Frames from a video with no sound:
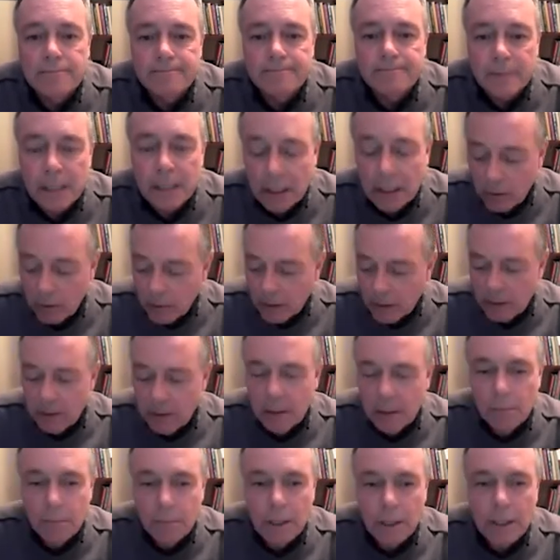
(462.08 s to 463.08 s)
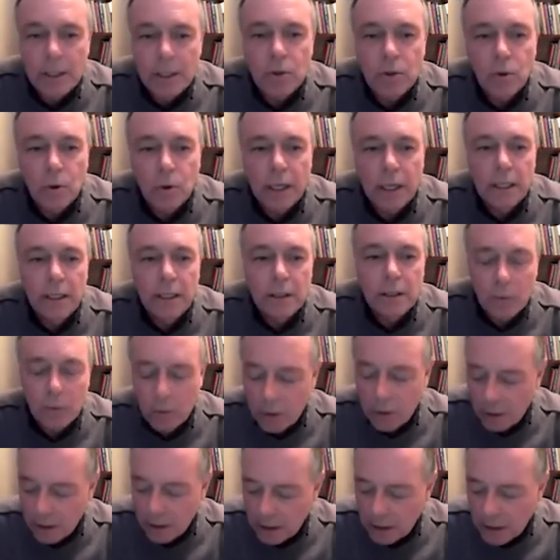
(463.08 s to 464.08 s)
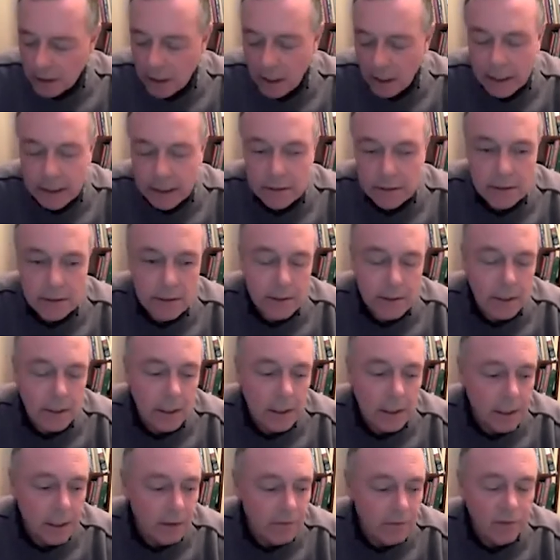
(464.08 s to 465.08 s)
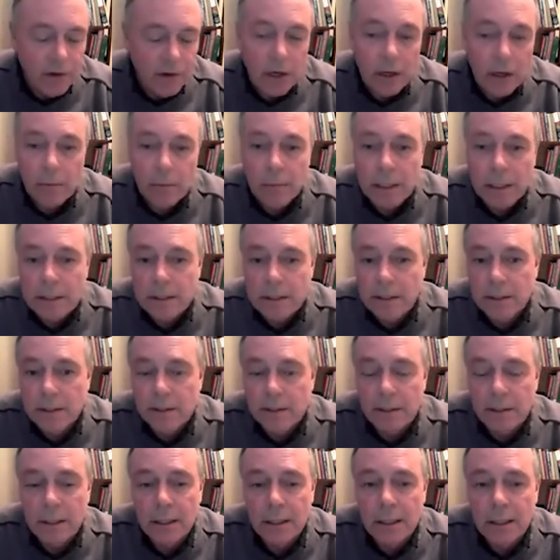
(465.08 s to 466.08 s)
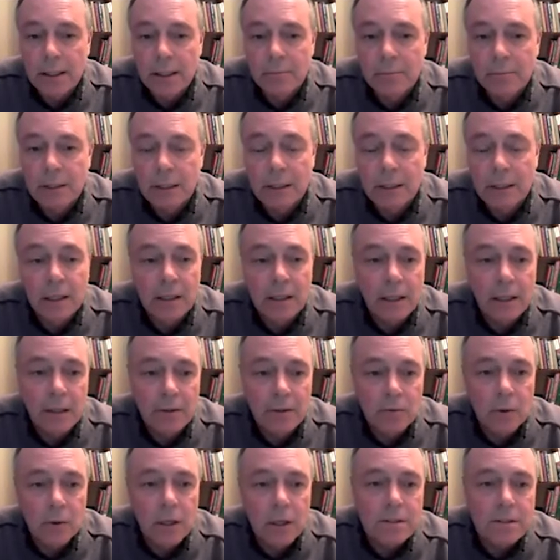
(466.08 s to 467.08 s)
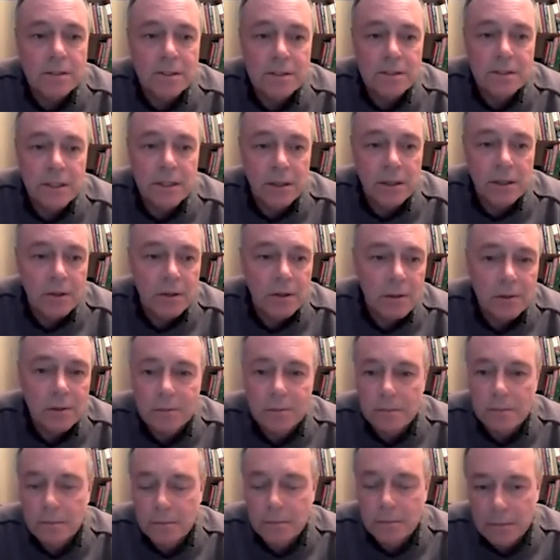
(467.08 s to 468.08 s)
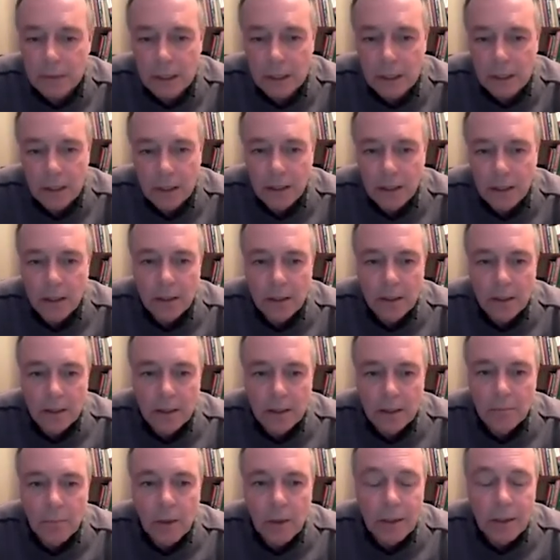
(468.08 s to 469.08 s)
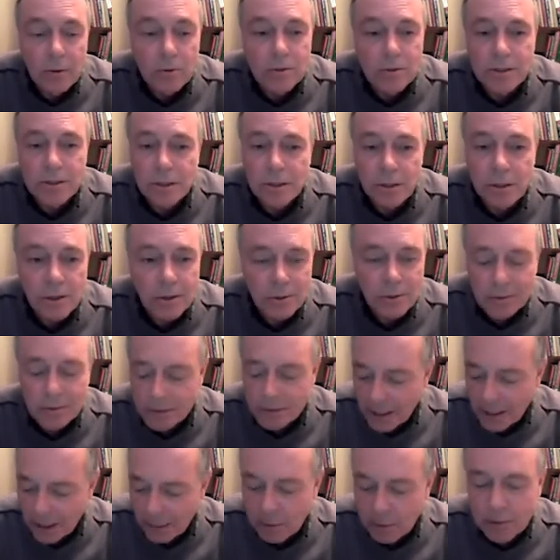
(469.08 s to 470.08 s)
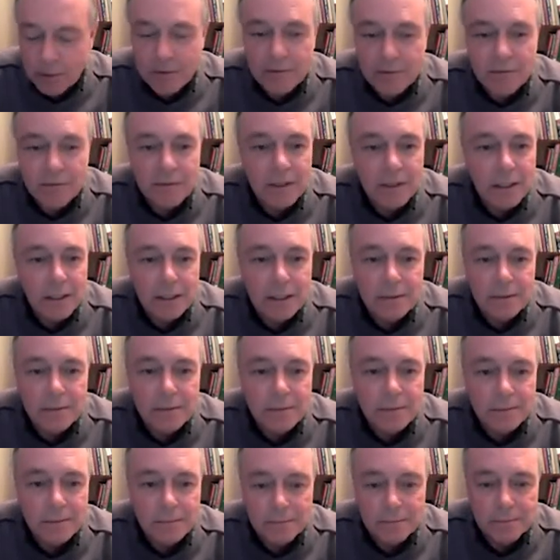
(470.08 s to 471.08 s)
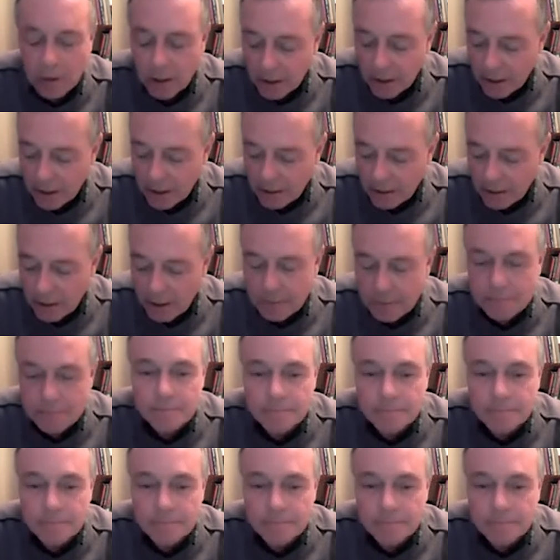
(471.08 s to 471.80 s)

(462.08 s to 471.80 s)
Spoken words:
Anyway, it created a really nice environment in an otherwise sterile, biosterile type of parking lot.